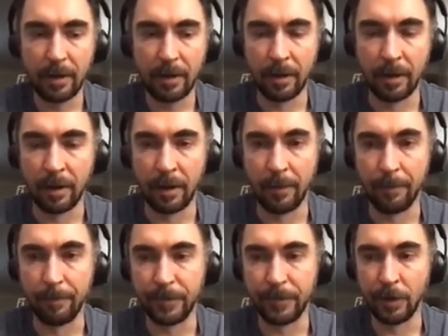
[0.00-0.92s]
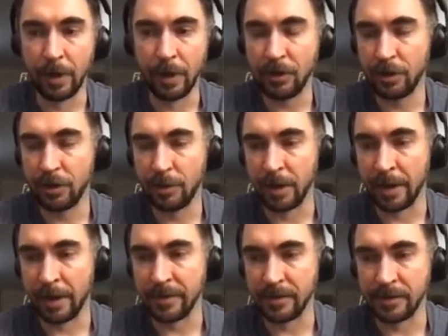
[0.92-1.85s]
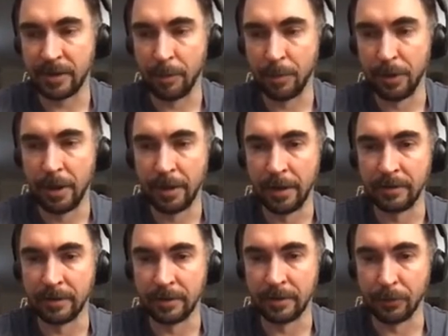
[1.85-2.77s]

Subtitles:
The HTTPS is terminated